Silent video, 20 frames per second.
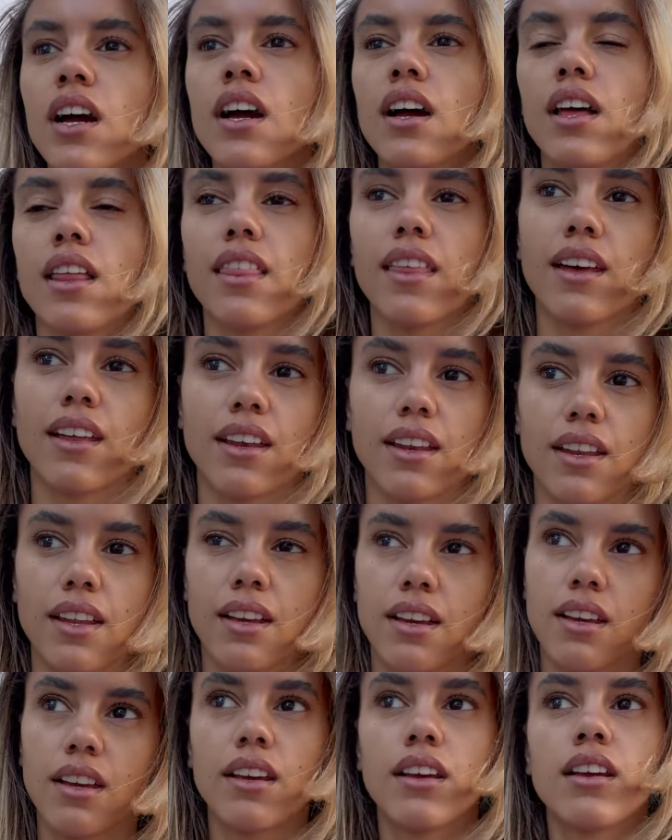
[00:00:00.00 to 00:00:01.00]
and then
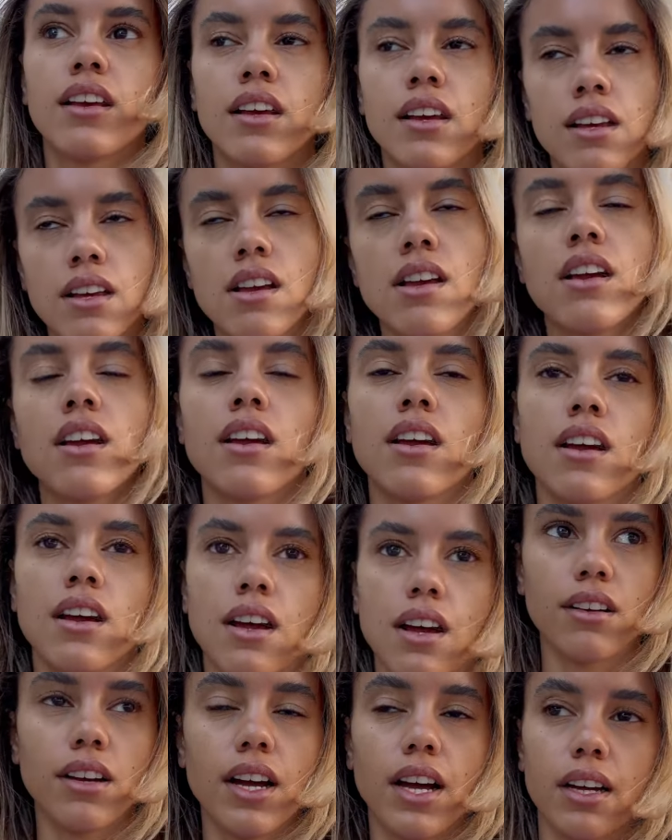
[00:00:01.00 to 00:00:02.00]

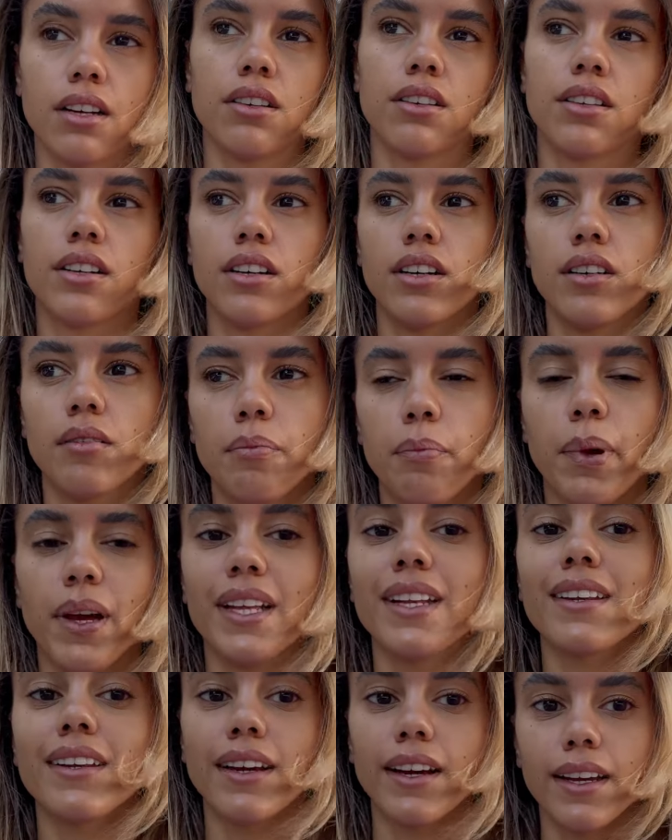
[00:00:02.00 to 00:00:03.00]
I got up
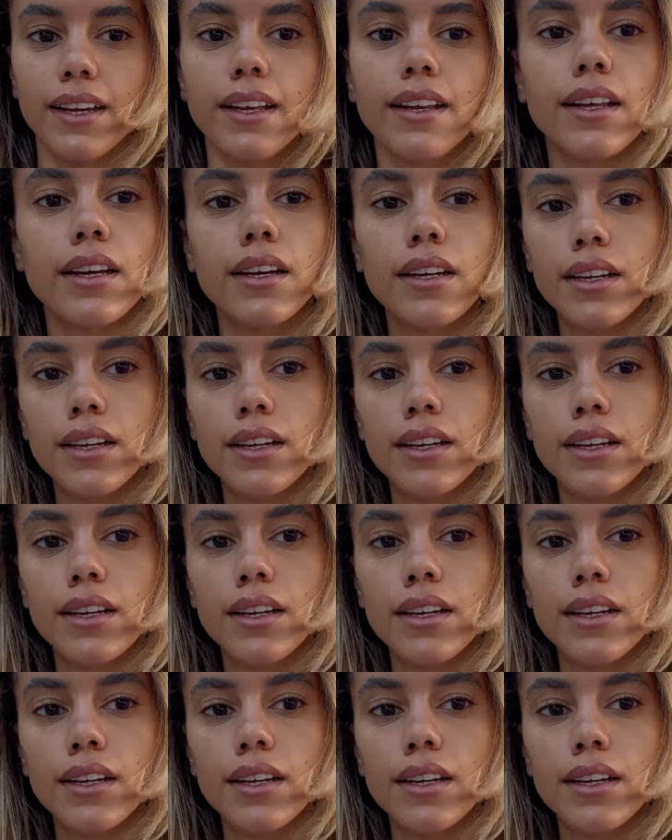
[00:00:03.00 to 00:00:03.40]
at 9,